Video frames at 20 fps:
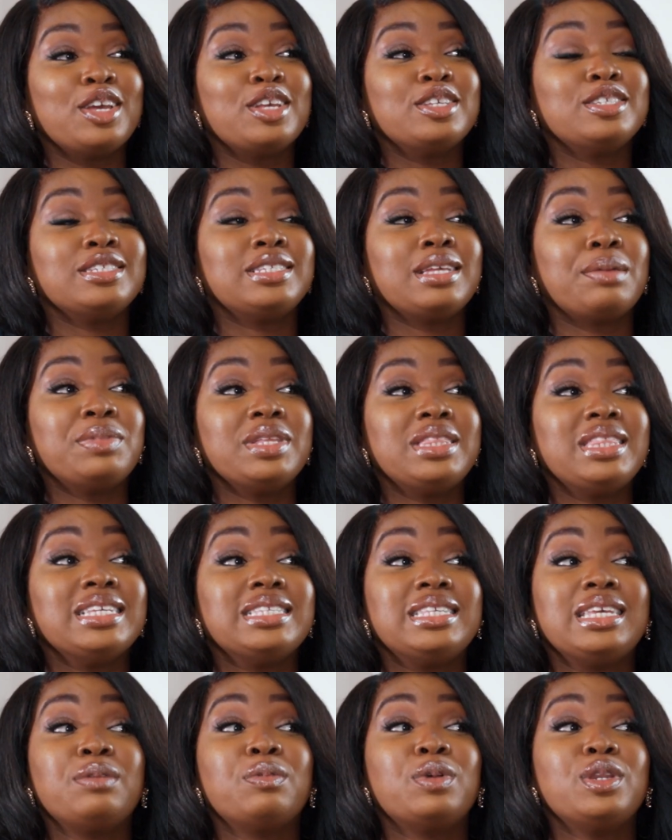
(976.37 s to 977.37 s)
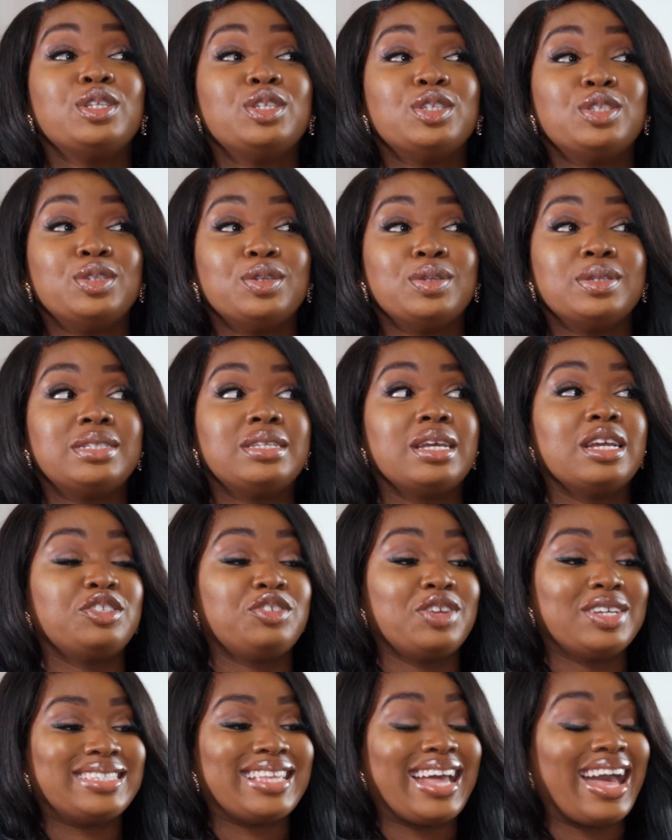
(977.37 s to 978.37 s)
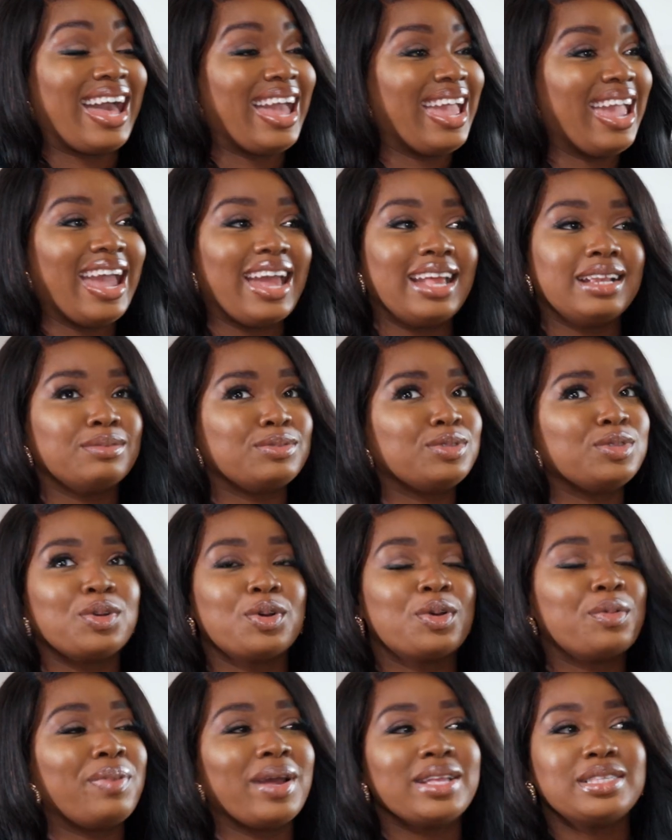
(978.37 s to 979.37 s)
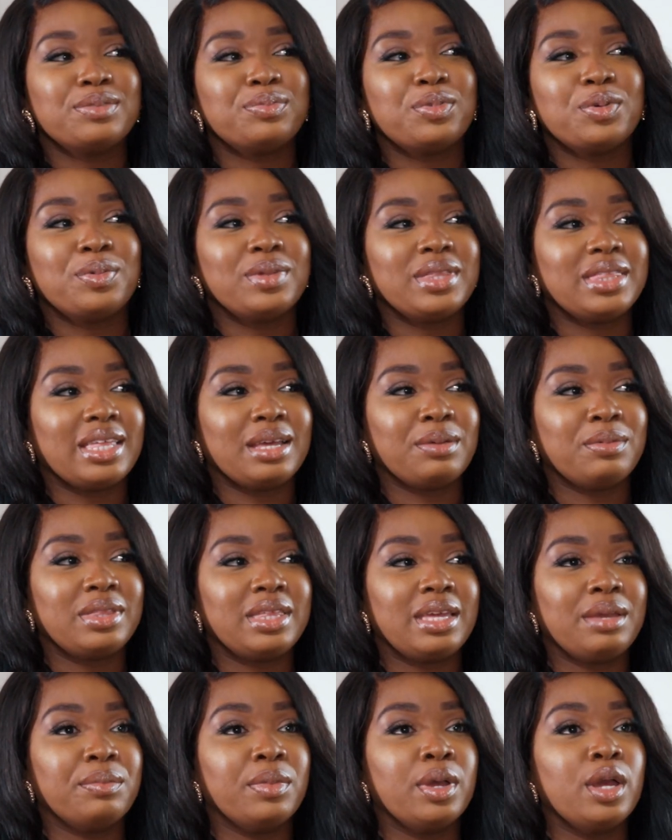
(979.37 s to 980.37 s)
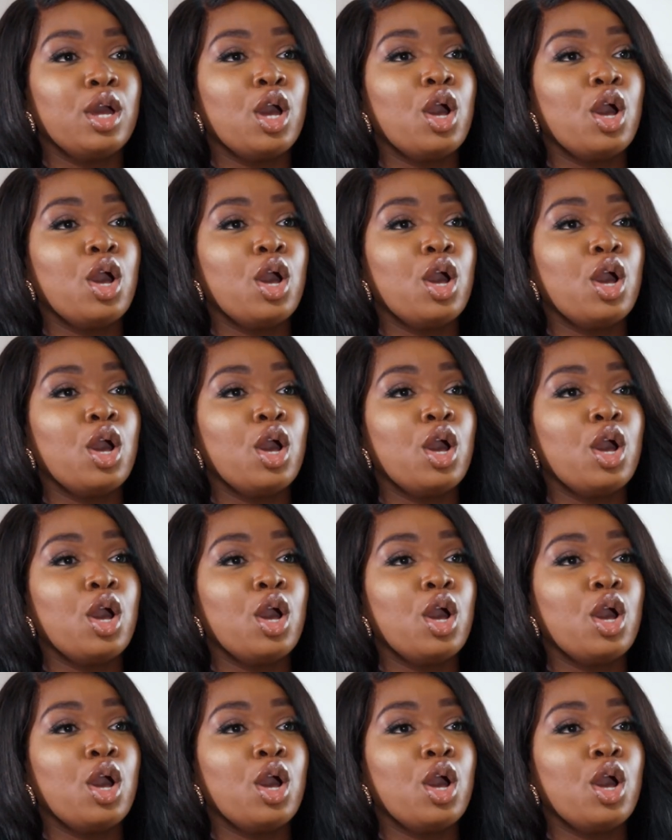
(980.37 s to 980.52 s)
So some of the things he wanted to do, certain traits that I had, was not compatible with that, with him.